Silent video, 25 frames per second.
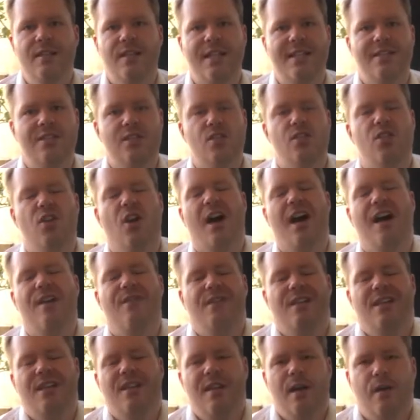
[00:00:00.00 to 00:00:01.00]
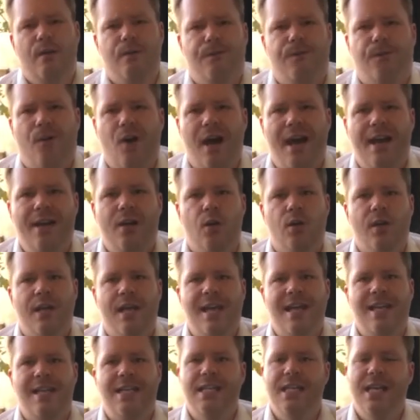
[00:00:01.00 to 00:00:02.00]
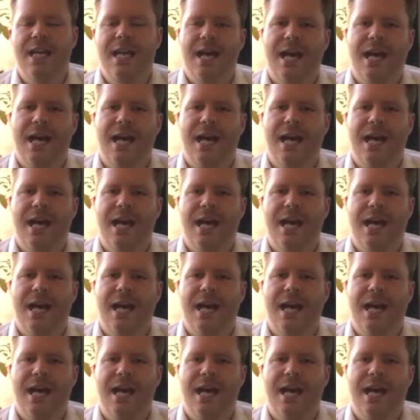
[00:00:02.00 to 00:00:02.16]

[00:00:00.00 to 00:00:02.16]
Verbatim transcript: like to dive in, and they'll fight on a